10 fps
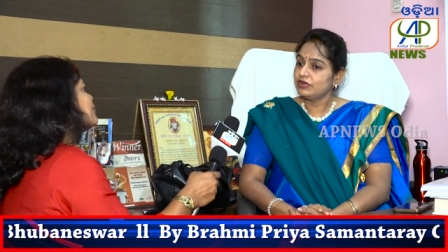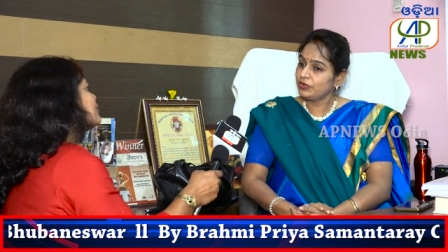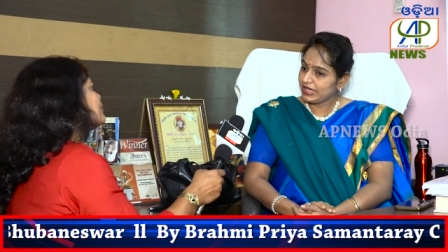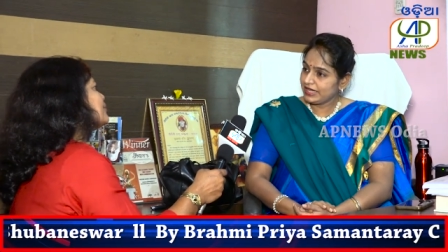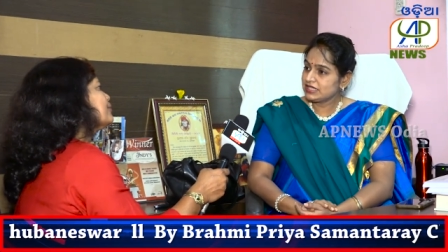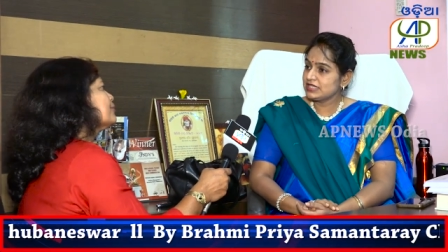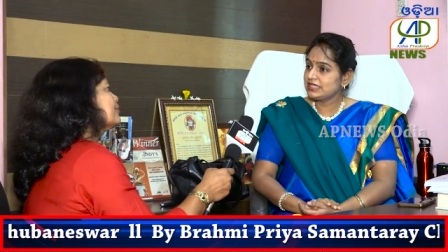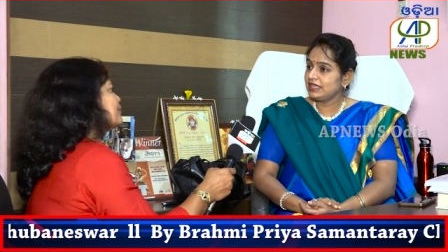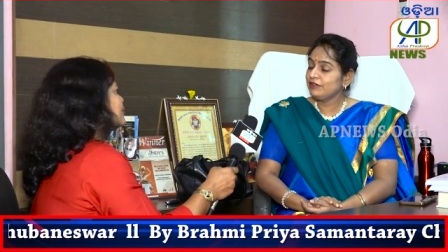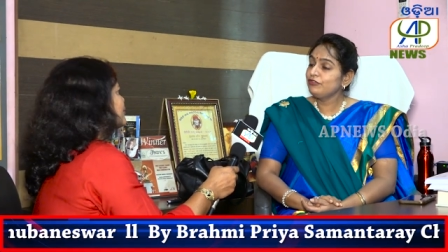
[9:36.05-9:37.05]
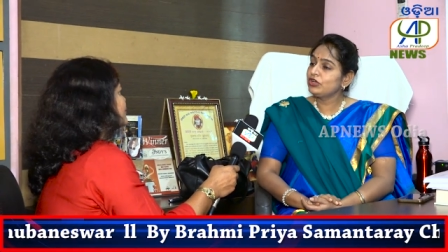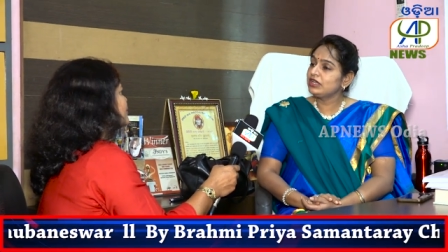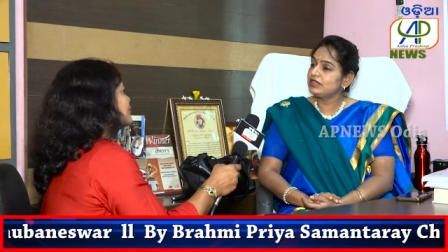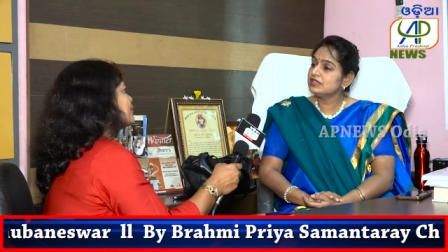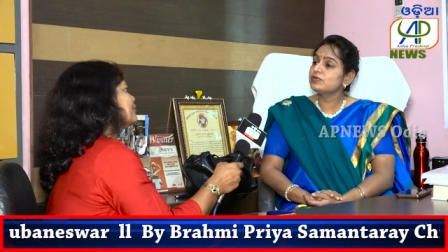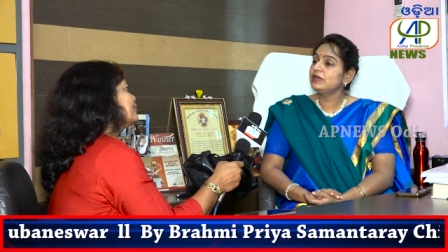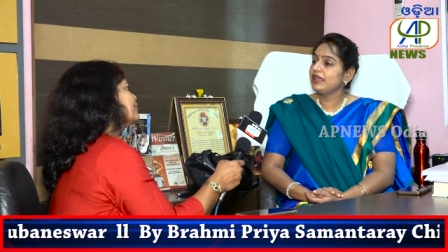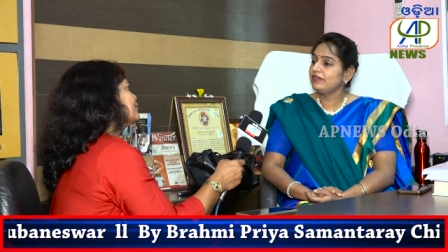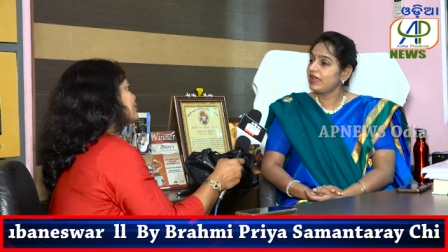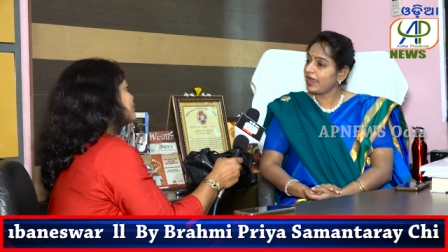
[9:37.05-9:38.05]
Cricket is there. For girls, we
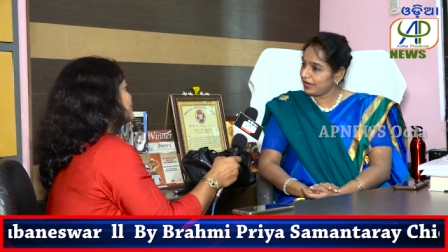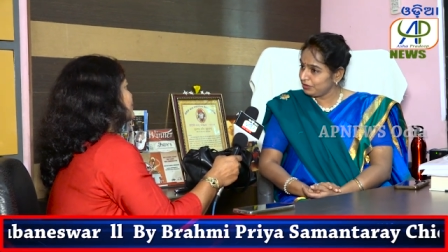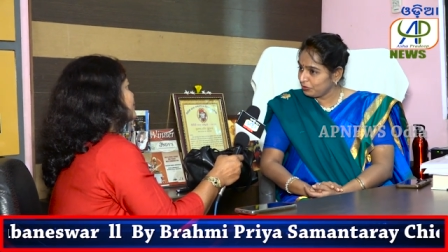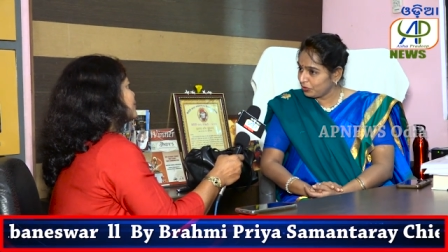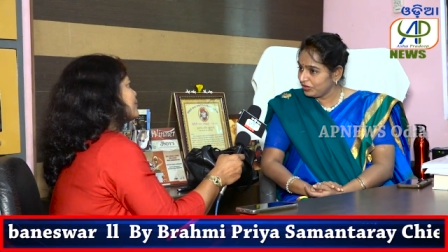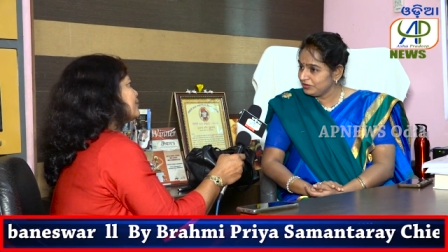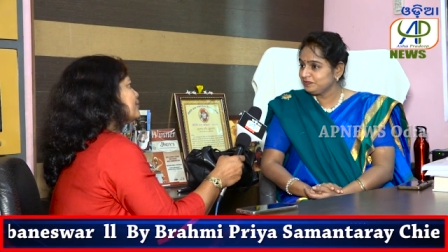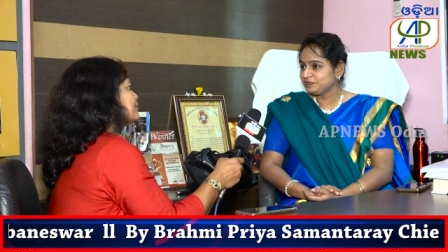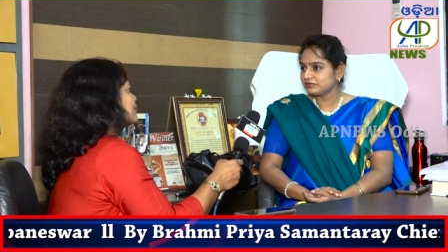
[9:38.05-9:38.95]
have handball.